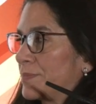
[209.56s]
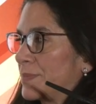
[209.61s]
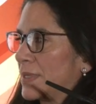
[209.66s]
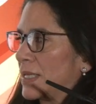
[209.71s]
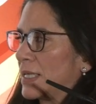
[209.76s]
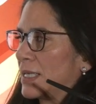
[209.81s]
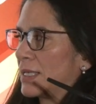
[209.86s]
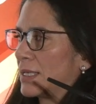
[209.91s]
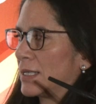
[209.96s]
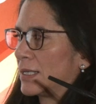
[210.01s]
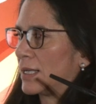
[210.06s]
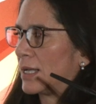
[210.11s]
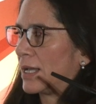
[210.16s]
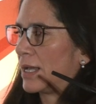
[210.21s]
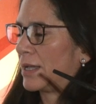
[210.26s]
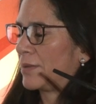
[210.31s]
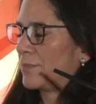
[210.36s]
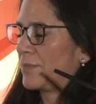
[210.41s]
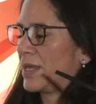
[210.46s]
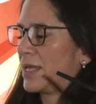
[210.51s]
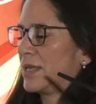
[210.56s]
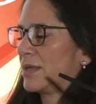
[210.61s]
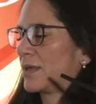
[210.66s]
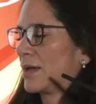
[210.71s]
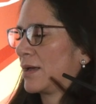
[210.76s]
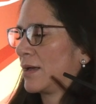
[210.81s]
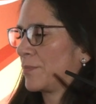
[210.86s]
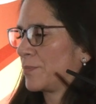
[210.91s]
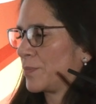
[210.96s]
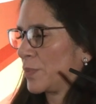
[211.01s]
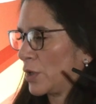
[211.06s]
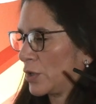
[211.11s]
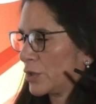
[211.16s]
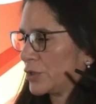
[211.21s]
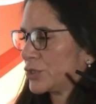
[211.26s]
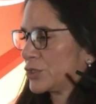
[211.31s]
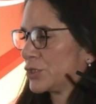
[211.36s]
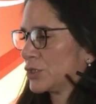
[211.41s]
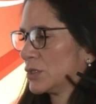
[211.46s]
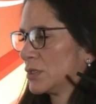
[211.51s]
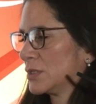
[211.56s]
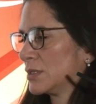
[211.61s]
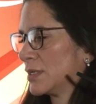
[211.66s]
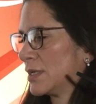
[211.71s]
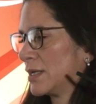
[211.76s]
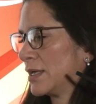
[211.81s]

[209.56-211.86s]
I made a punction,